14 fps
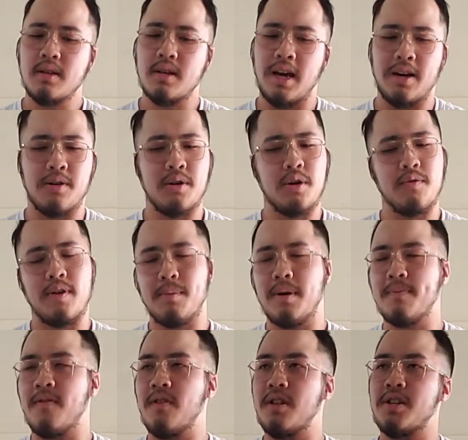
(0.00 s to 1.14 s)
I don't know if I'm up
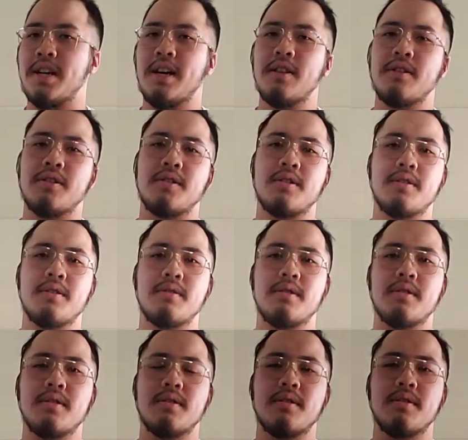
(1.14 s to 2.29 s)
for the challenge,
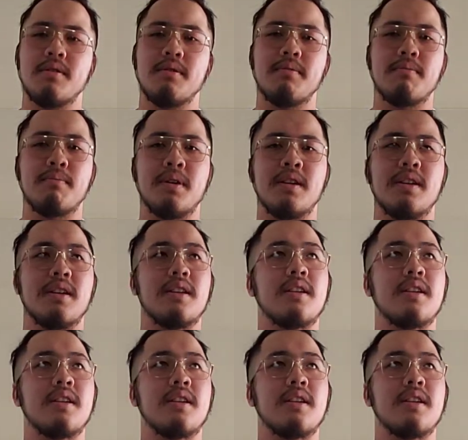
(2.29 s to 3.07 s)
but